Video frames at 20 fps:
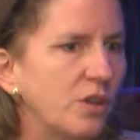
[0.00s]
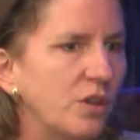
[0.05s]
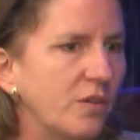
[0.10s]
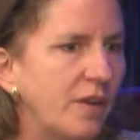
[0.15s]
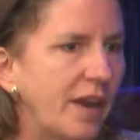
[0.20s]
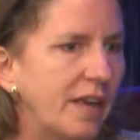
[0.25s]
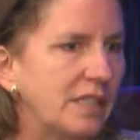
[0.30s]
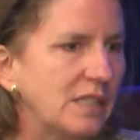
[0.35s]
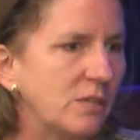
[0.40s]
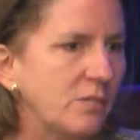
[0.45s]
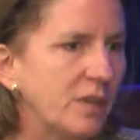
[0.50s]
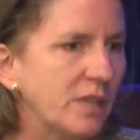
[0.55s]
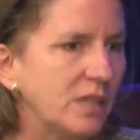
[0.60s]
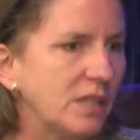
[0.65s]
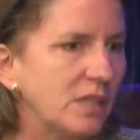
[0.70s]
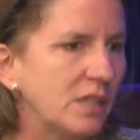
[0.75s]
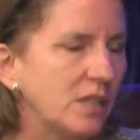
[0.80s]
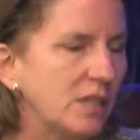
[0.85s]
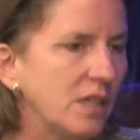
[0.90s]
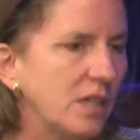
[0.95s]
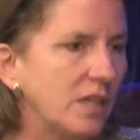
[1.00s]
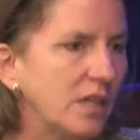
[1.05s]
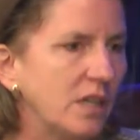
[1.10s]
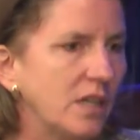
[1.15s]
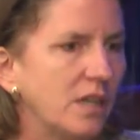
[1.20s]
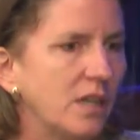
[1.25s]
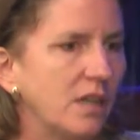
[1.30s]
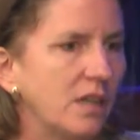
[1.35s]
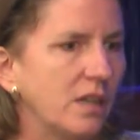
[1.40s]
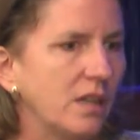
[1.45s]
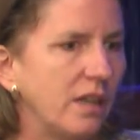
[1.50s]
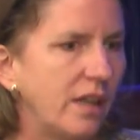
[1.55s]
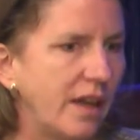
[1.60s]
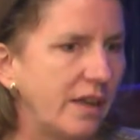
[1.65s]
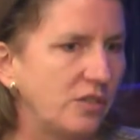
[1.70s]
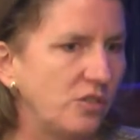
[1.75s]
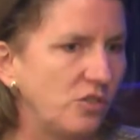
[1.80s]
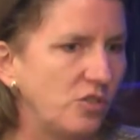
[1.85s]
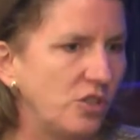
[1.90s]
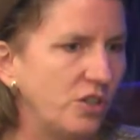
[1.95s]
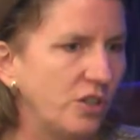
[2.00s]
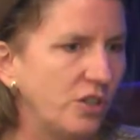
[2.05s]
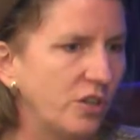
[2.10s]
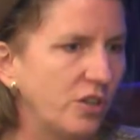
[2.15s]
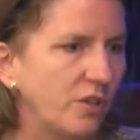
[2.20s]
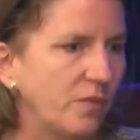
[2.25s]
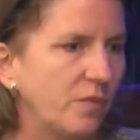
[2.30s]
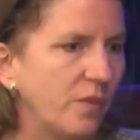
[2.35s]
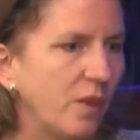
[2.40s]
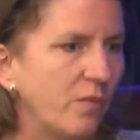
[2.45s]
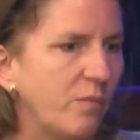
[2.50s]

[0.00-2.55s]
harassment in the last year,